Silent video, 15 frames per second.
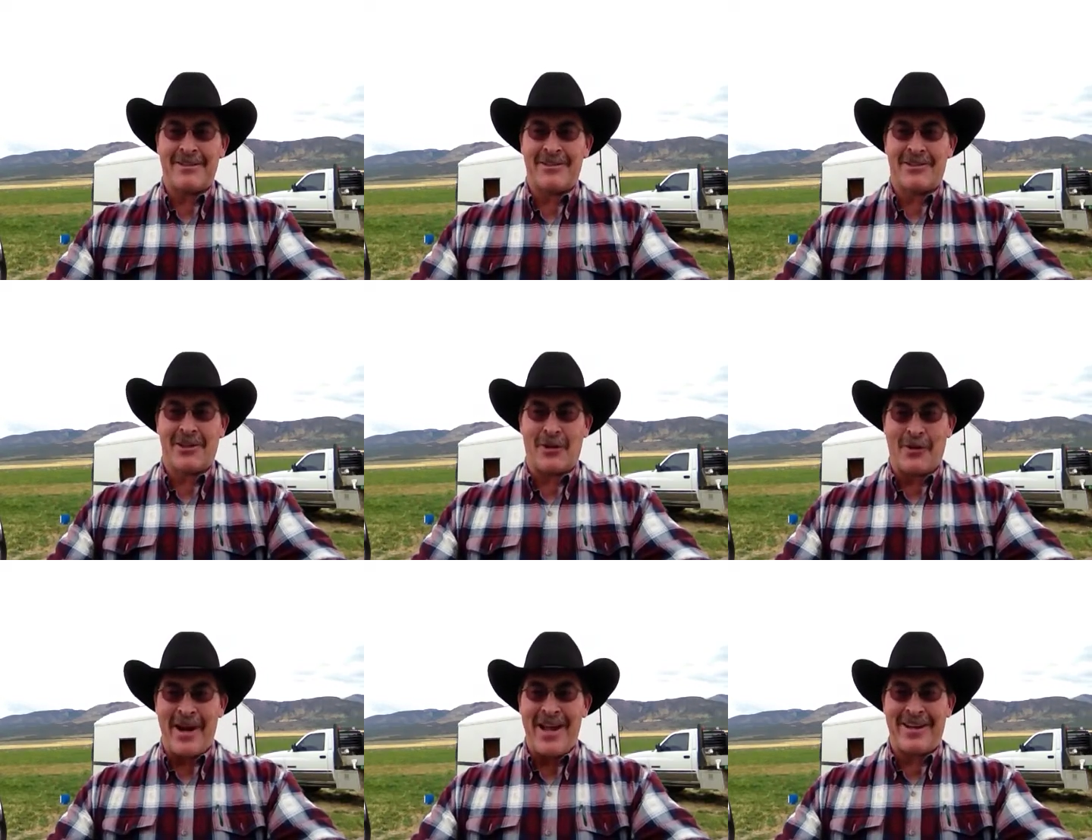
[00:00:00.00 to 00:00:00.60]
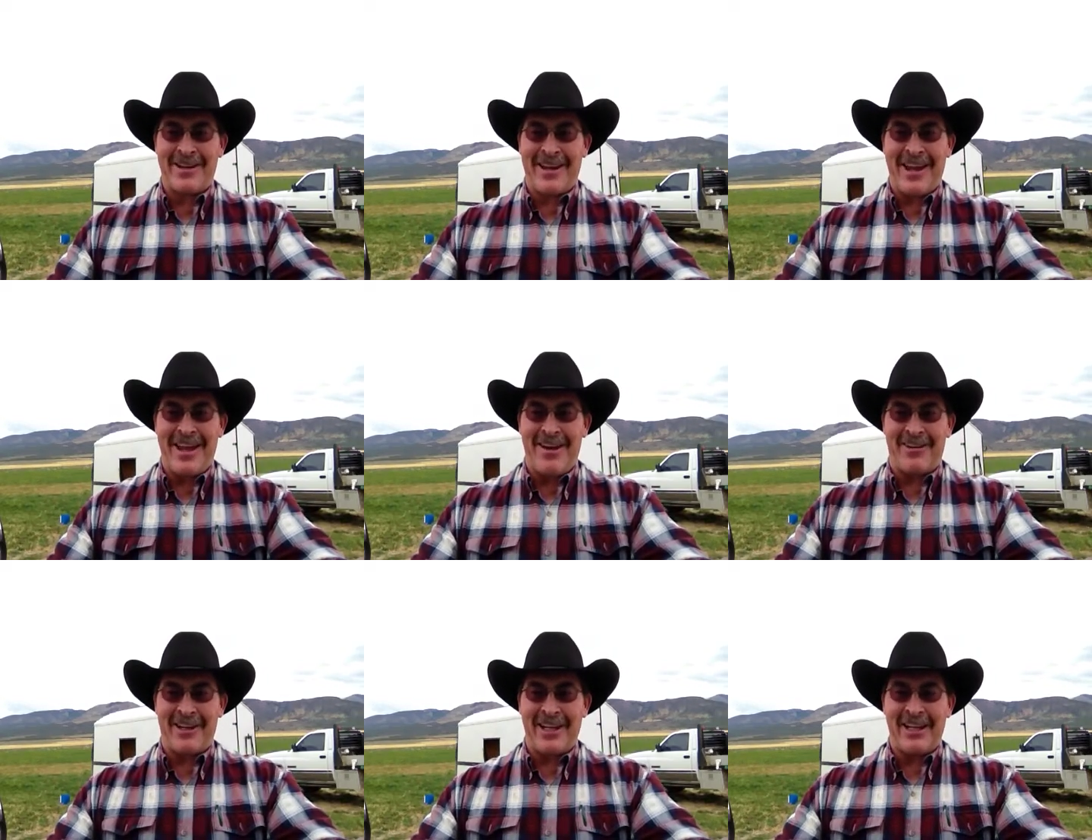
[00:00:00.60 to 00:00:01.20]
to Grant
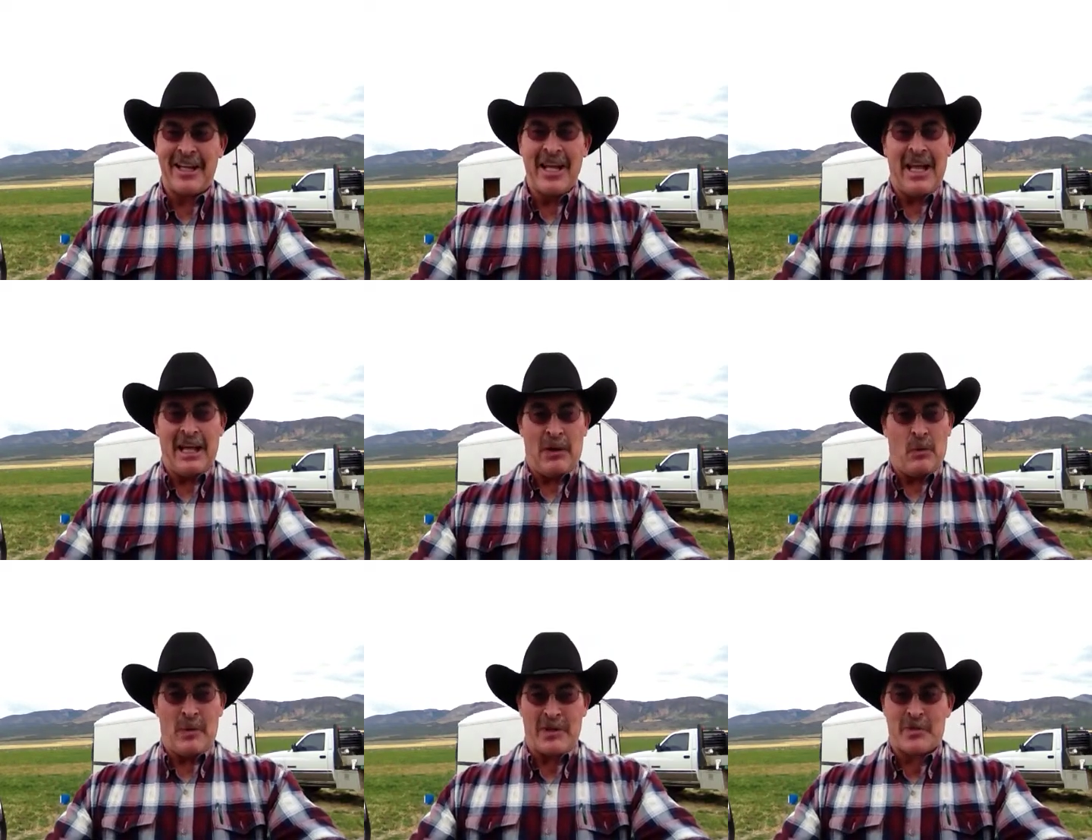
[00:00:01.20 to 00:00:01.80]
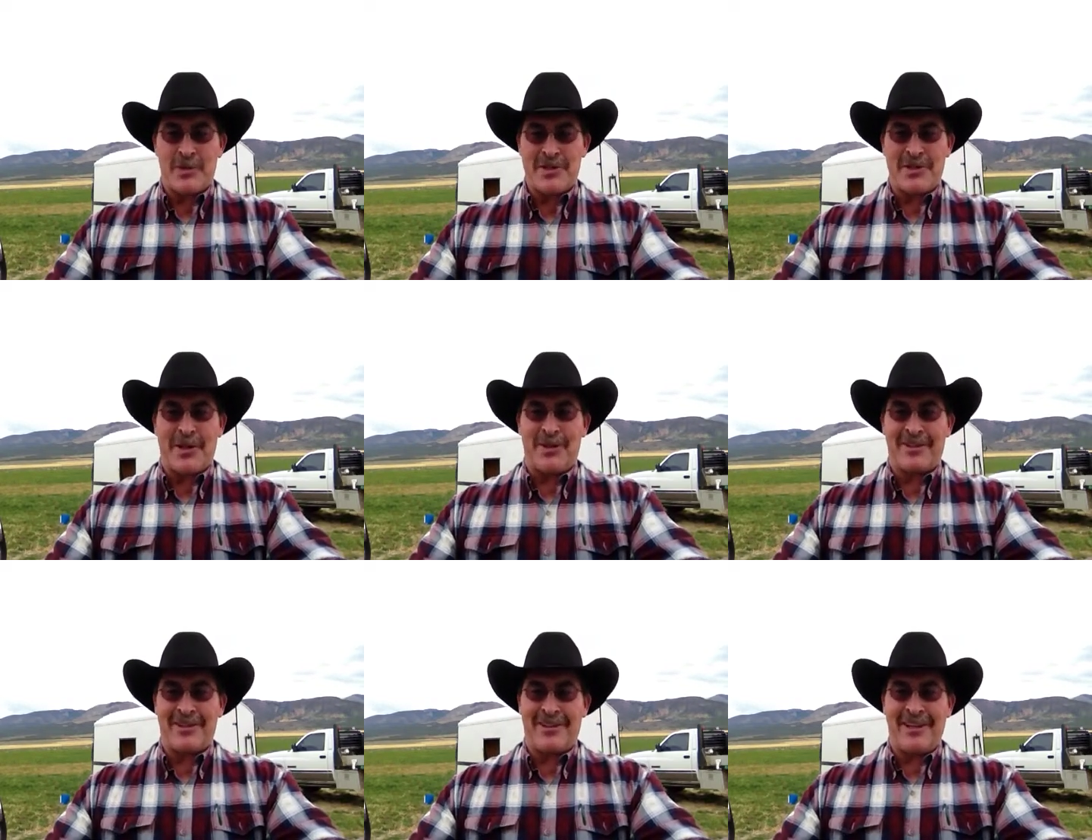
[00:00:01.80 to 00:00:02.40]
County, which
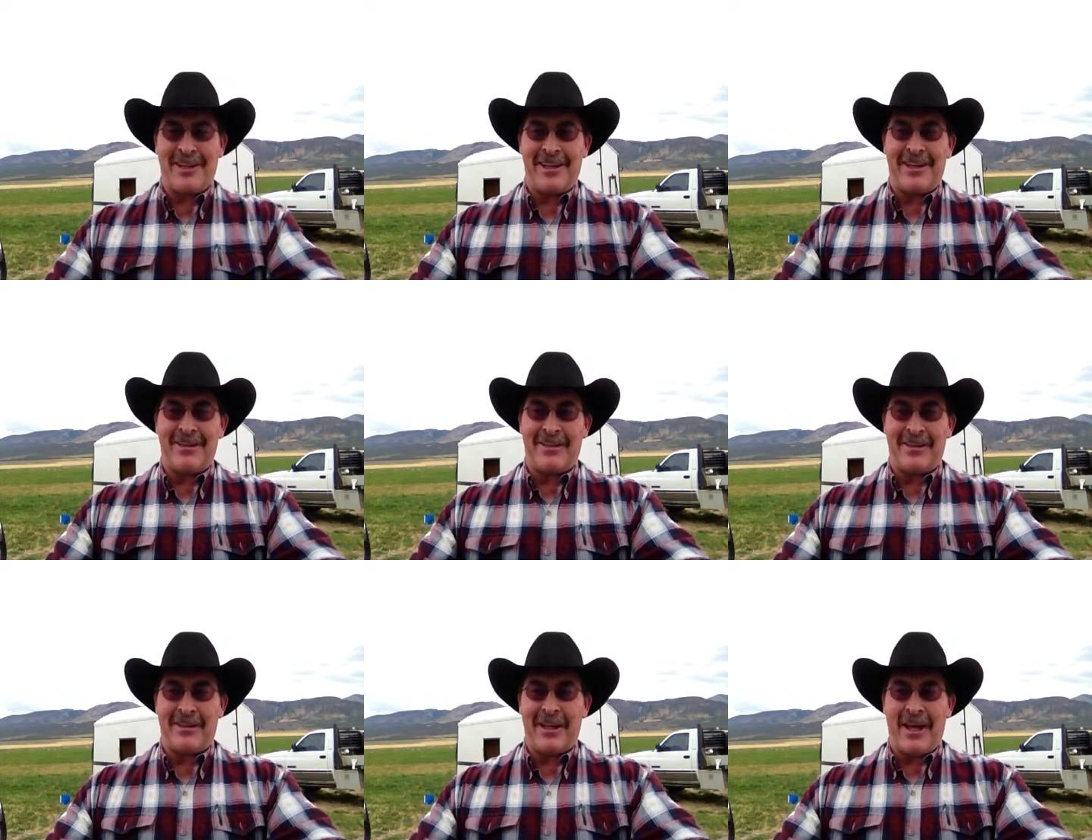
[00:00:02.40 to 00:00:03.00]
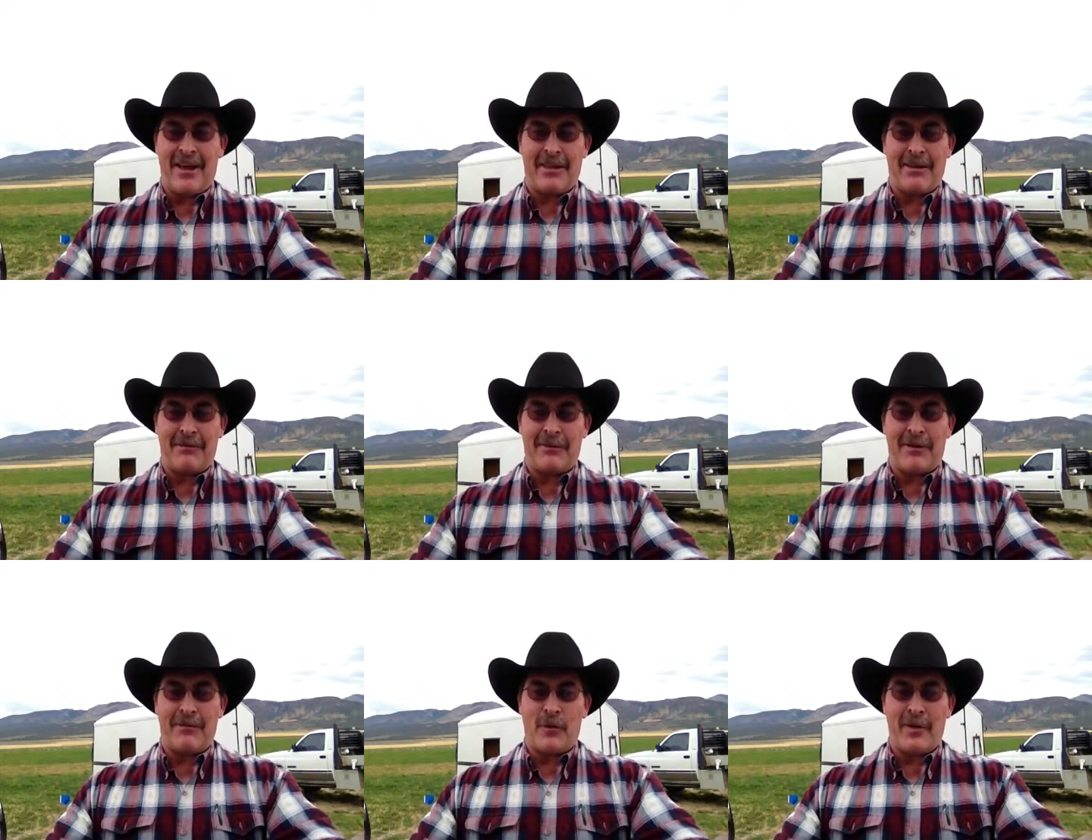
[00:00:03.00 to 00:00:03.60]
resulted in the death of
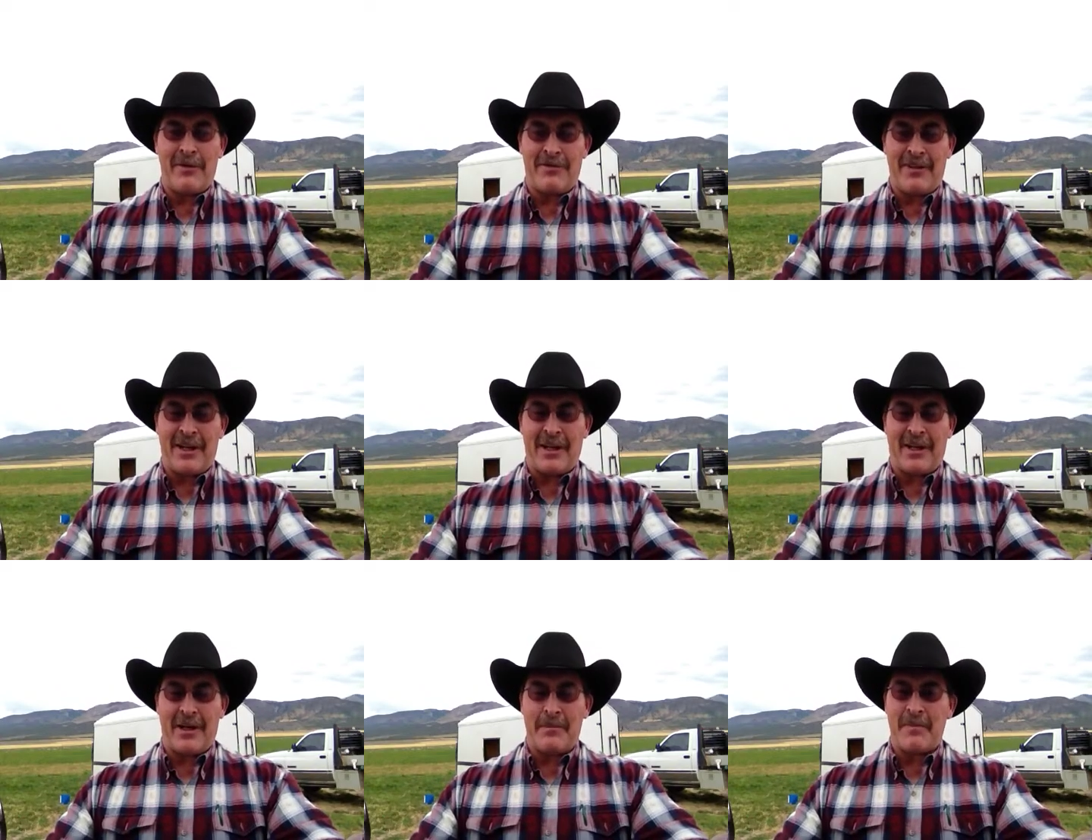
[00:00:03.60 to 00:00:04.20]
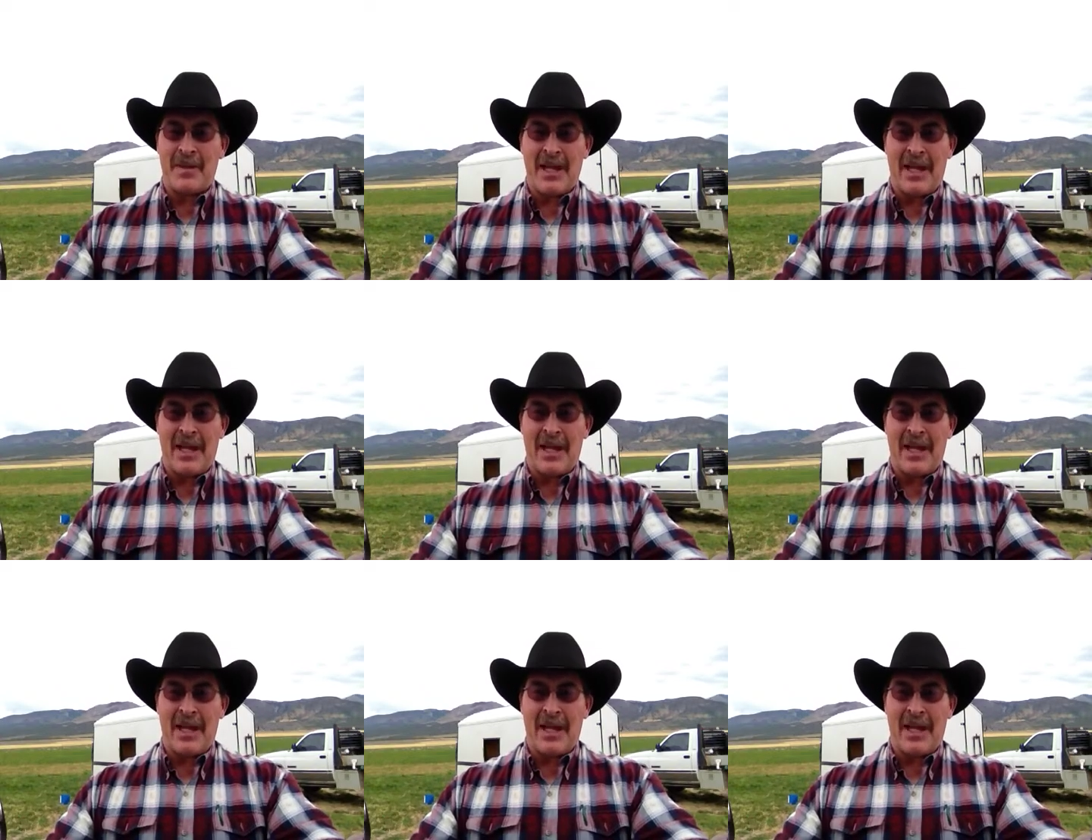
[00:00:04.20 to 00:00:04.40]
Lavoy Finicum.